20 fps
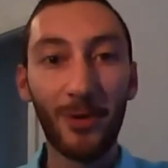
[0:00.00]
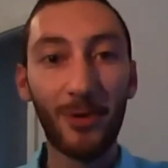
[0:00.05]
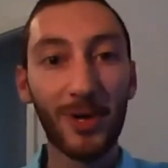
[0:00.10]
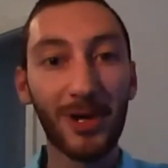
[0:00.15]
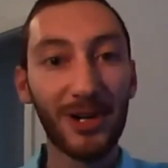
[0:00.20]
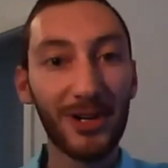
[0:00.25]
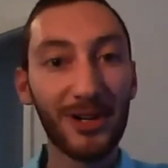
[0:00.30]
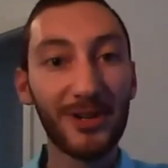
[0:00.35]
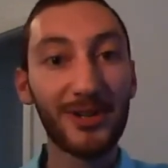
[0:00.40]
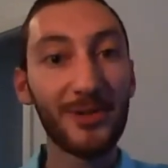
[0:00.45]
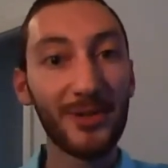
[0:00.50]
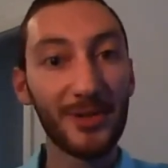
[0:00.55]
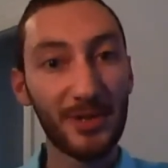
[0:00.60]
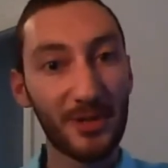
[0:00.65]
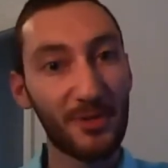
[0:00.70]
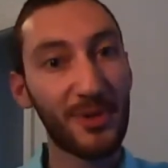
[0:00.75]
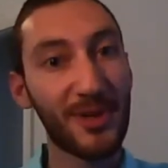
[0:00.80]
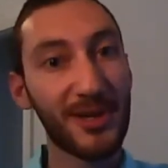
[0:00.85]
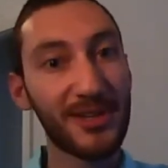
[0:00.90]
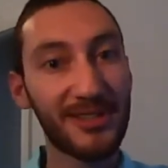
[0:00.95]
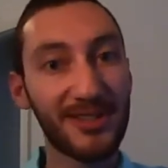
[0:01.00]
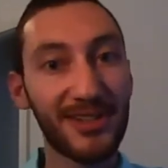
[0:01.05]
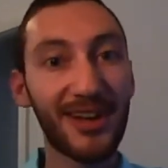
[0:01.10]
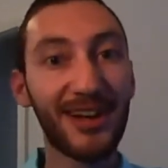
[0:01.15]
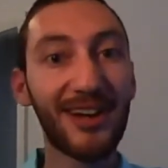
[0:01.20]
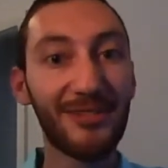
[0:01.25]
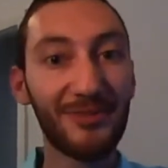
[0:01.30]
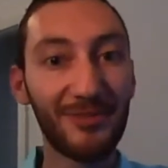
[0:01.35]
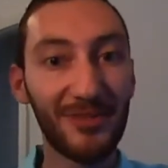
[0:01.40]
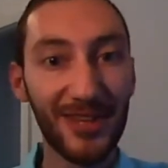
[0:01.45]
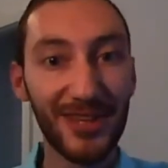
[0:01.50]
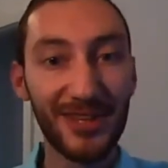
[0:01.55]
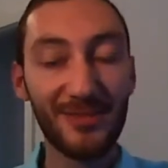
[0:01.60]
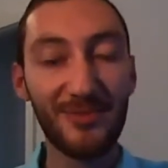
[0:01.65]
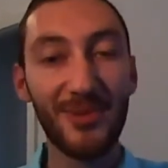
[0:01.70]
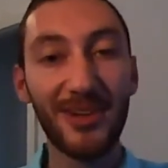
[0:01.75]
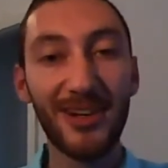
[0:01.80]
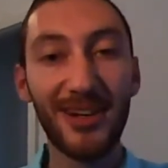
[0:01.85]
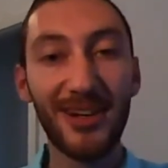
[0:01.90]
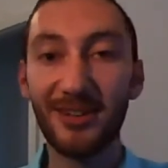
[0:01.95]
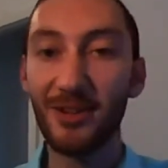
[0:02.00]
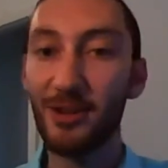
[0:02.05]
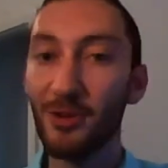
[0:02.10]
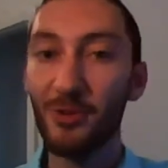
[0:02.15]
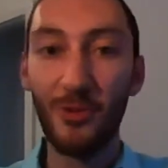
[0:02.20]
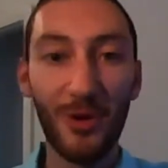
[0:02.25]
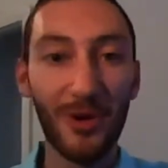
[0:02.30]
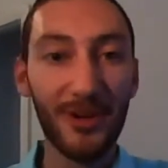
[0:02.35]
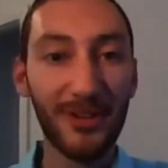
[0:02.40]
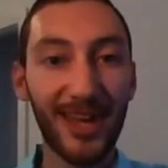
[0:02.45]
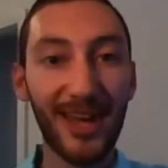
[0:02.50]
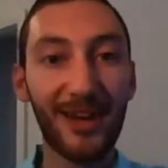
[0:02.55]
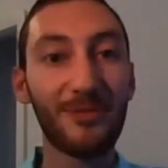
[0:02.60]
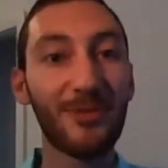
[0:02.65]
Or we're going to do a twist of this one, and you award